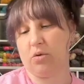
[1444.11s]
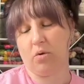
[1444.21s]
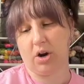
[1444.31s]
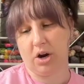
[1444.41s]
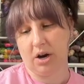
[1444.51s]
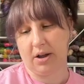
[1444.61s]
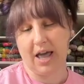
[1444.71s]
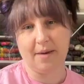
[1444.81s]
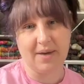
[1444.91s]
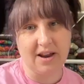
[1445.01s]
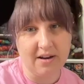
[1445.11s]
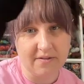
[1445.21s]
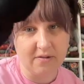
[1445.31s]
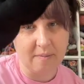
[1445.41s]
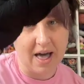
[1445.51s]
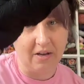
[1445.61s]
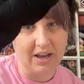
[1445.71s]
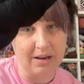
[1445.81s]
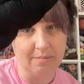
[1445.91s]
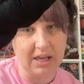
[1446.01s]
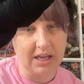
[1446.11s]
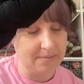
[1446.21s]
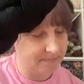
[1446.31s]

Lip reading: order came in from Alk and Me.